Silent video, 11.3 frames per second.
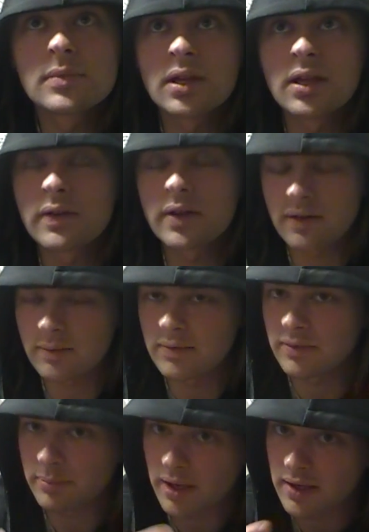giving some
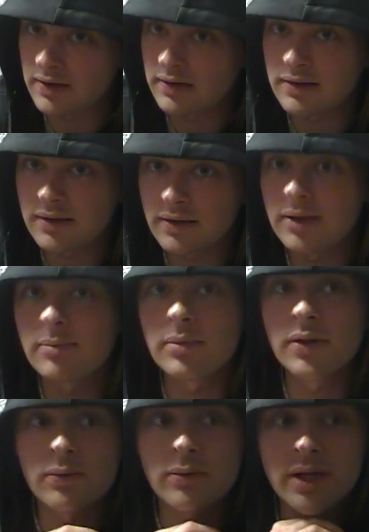space in
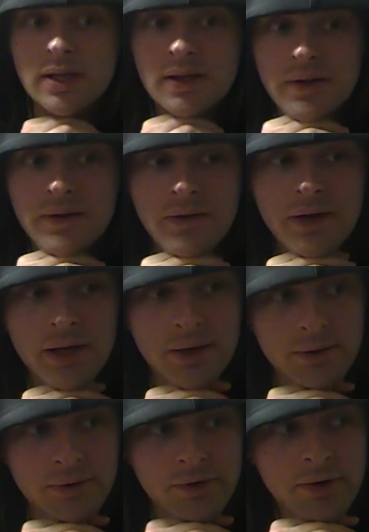between these
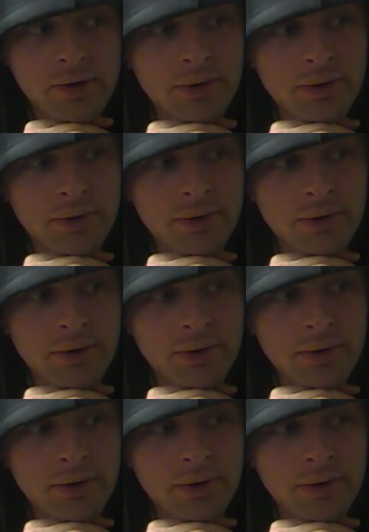videos,